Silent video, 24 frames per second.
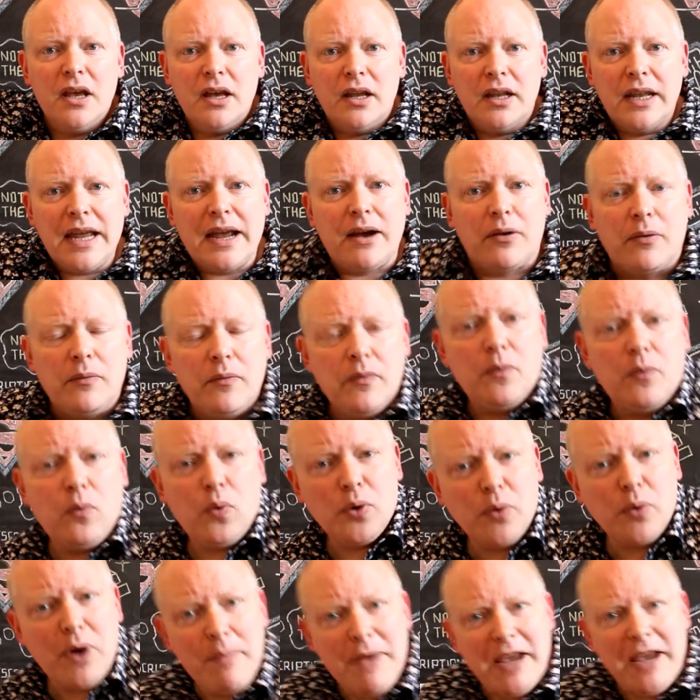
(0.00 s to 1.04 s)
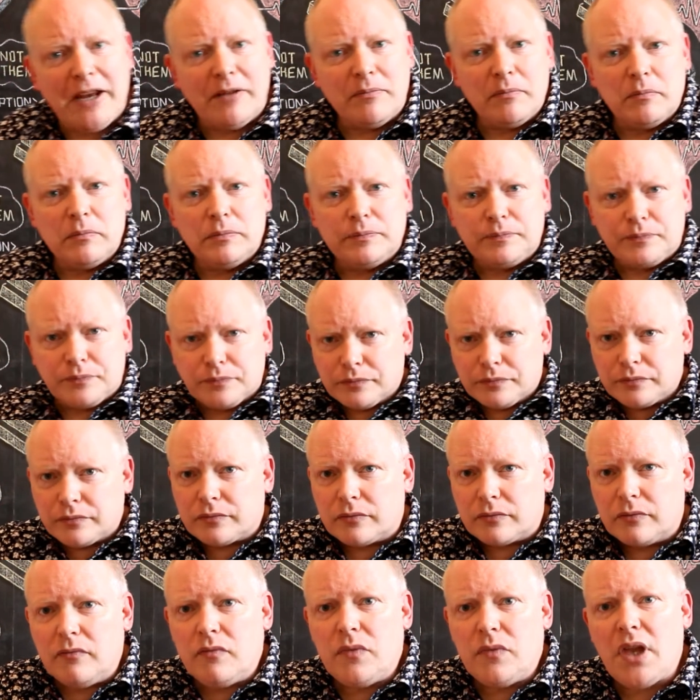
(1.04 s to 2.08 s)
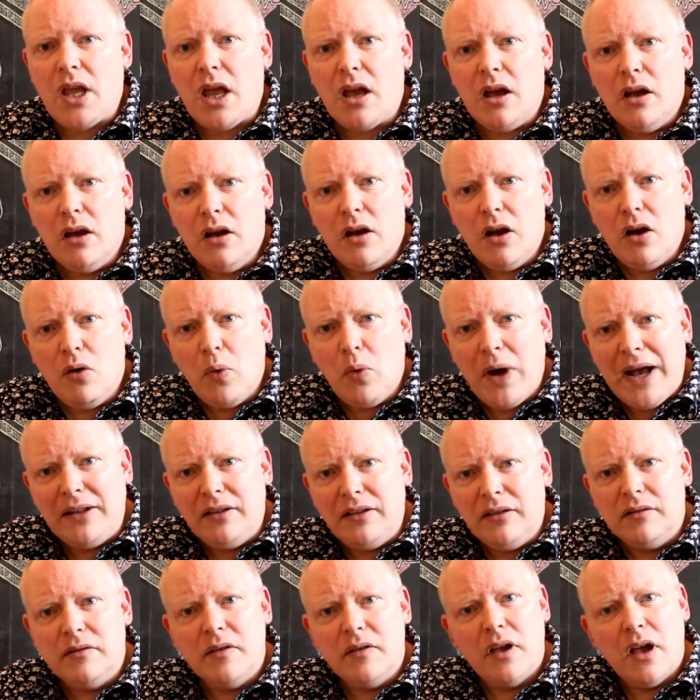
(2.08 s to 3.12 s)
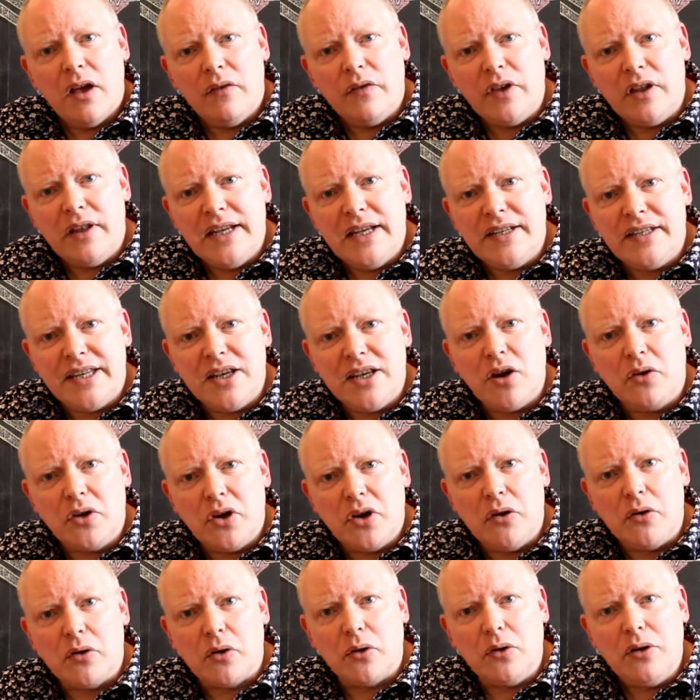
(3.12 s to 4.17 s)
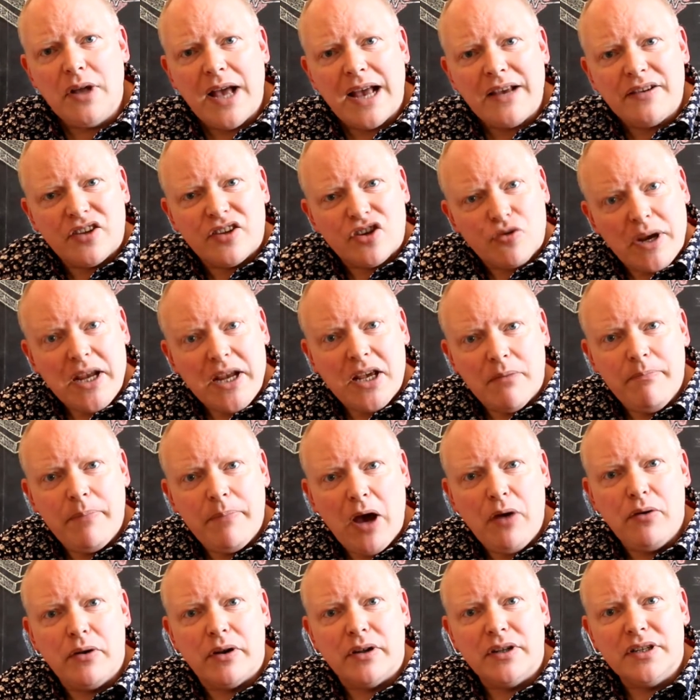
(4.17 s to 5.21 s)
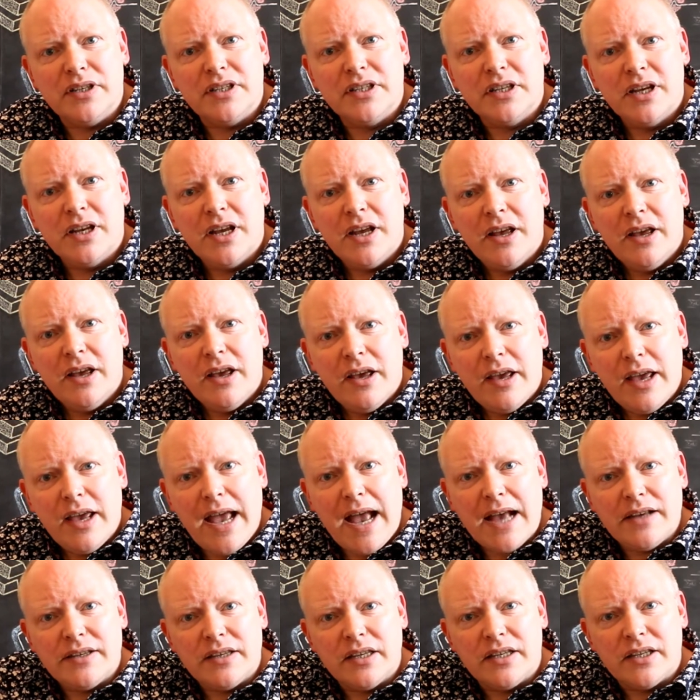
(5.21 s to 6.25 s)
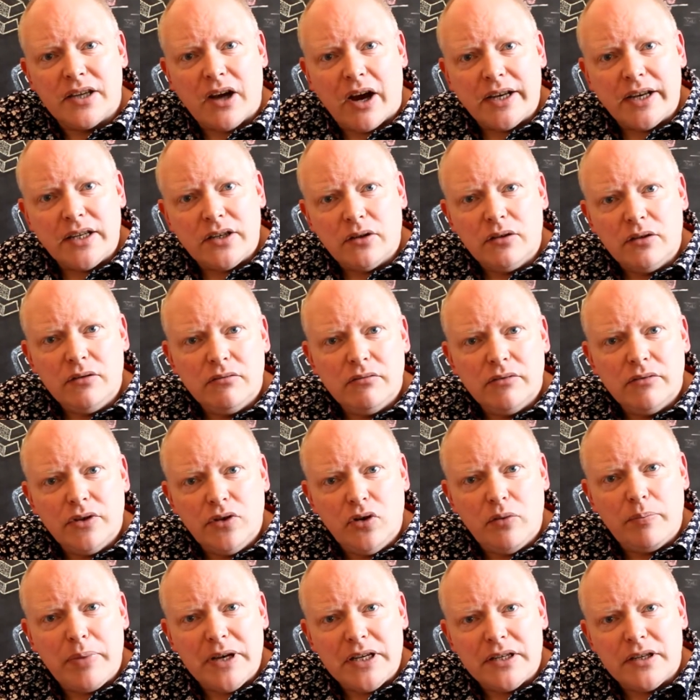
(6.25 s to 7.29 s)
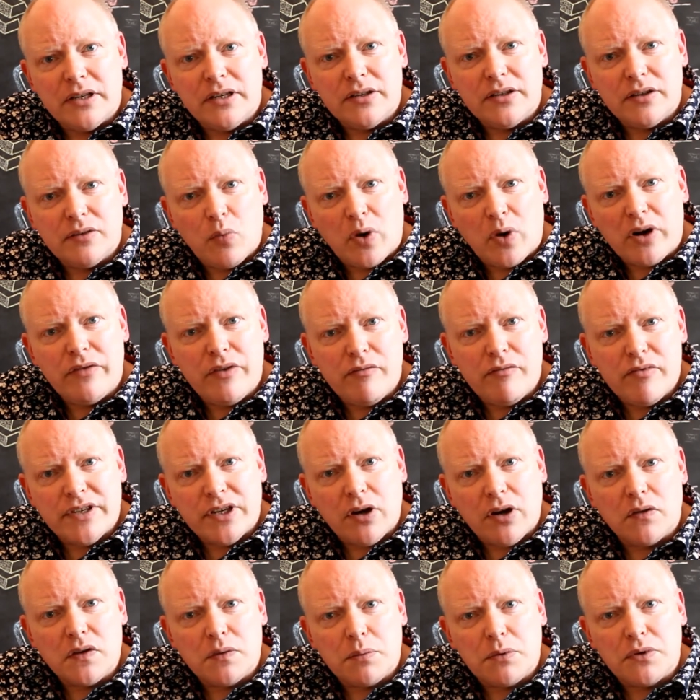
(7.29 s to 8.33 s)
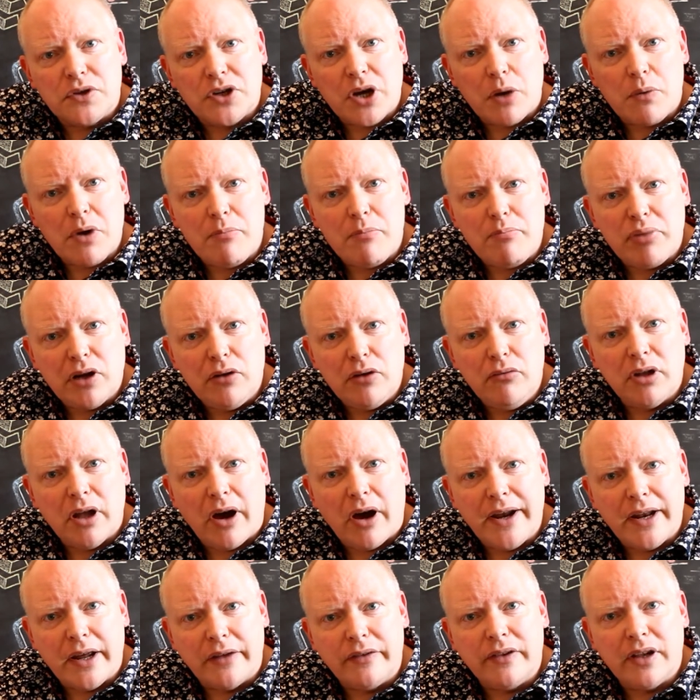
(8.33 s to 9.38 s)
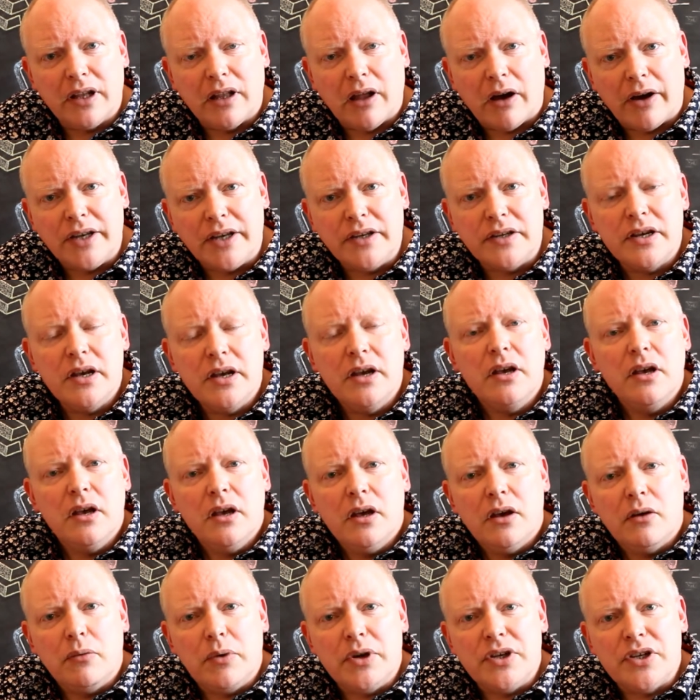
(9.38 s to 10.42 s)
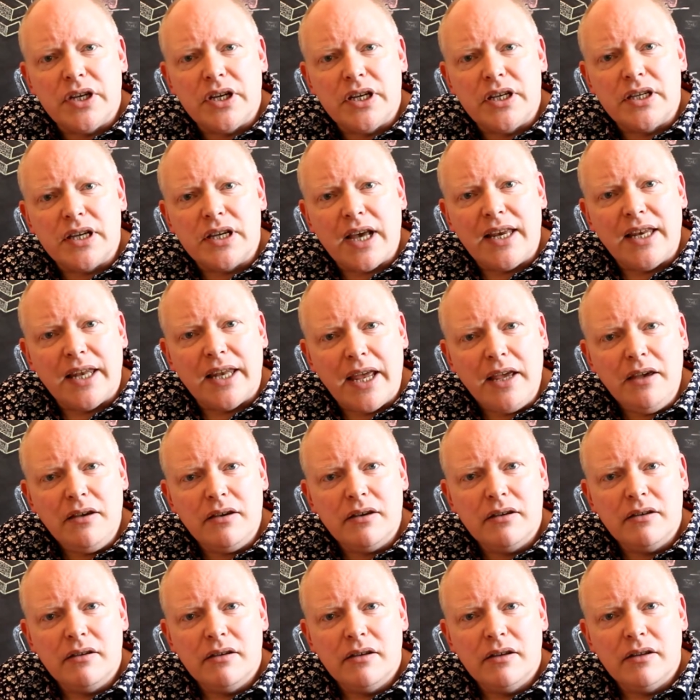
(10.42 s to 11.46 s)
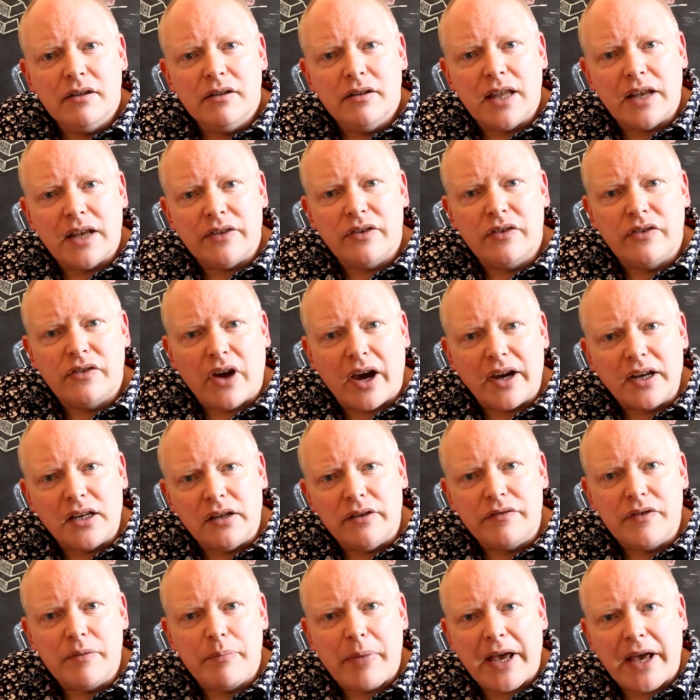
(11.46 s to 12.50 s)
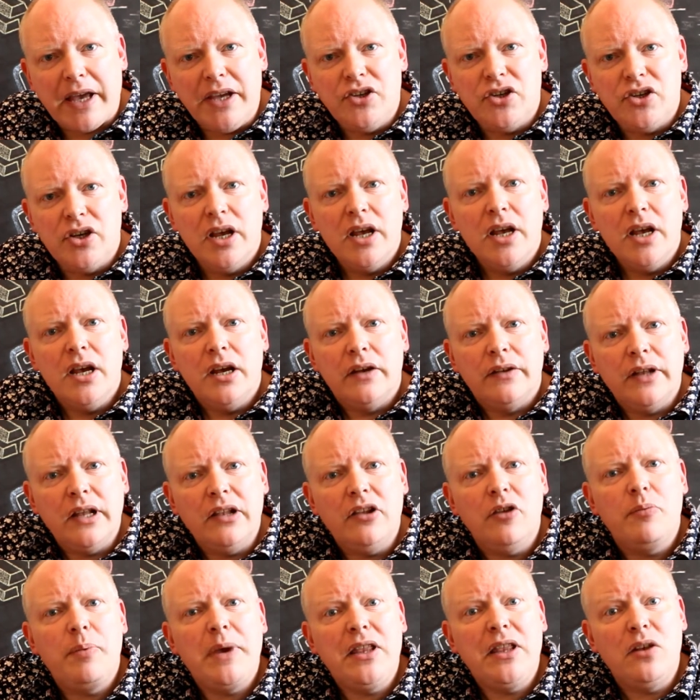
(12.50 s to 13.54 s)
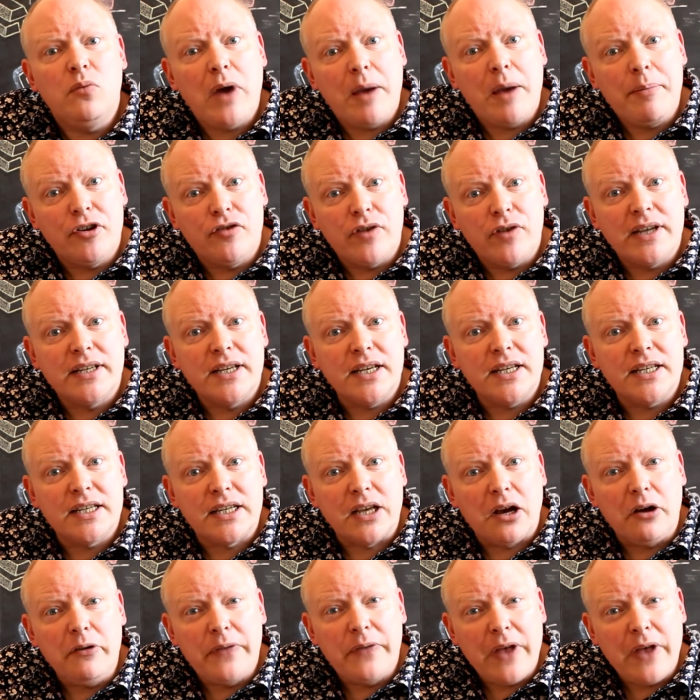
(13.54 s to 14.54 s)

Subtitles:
Now, what do I mean? Well, the listing on Google has 3 components. It has the title, your business. One of the results will show a blue line underlined, which is a link. That's the title of the page. Then there'll be the web address itself.